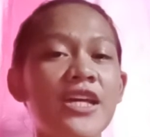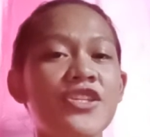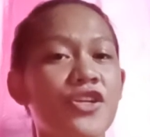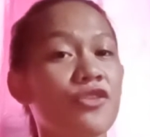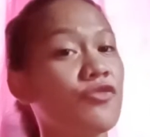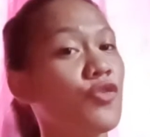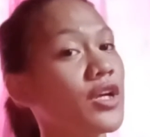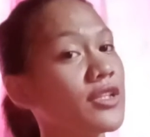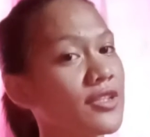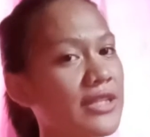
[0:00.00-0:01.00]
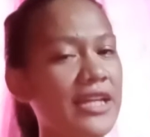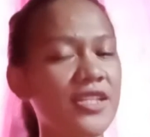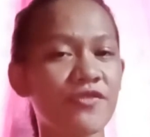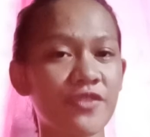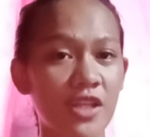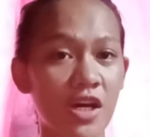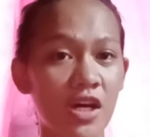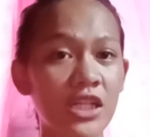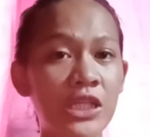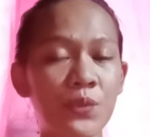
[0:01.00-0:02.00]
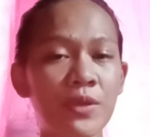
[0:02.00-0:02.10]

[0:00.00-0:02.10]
So for today's vlog,